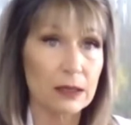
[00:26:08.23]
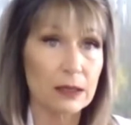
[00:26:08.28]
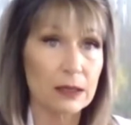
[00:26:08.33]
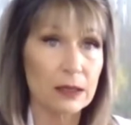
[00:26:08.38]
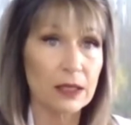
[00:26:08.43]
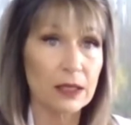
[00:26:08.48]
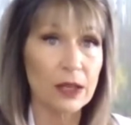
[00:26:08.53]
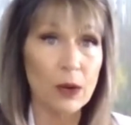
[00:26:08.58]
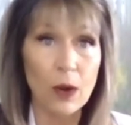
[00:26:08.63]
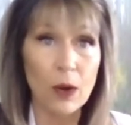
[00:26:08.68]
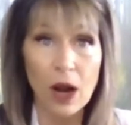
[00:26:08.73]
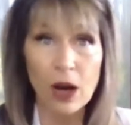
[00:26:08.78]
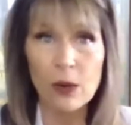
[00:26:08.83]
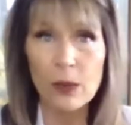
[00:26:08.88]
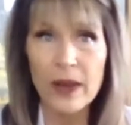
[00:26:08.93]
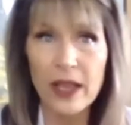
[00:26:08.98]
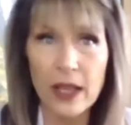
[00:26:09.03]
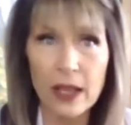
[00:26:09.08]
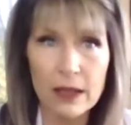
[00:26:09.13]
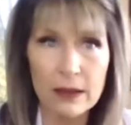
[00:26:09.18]
You know, are
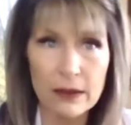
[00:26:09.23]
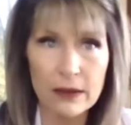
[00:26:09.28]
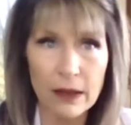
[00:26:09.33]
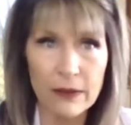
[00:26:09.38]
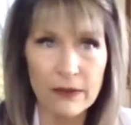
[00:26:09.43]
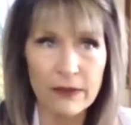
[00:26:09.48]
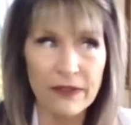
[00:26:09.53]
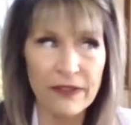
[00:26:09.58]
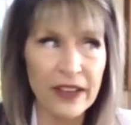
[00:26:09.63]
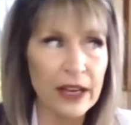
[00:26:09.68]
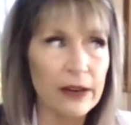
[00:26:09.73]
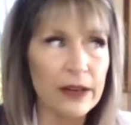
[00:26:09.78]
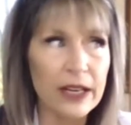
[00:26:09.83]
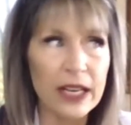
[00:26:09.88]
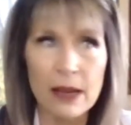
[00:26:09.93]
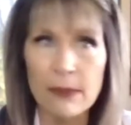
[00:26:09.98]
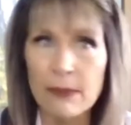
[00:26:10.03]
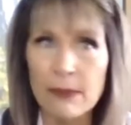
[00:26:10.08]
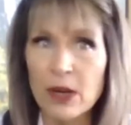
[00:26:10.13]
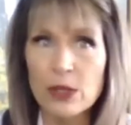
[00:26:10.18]
we
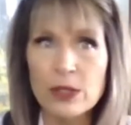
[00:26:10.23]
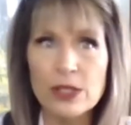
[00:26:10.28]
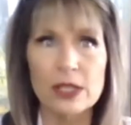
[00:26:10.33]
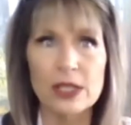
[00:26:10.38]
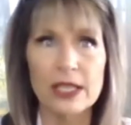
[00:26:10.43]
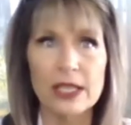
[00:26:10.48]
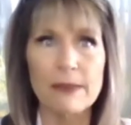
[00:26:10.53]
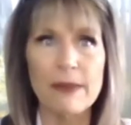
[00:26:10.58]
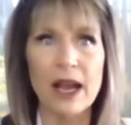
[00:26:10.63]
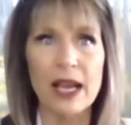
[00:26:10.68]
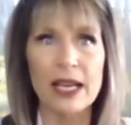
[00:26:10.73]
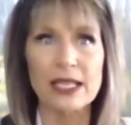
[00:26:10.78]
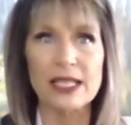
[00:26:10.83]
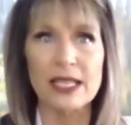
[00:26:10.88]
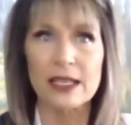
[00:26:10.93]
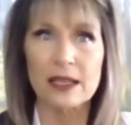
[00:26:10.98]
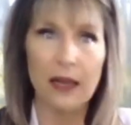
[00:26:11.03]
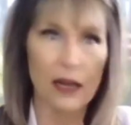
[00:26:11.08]
very emotionally minded?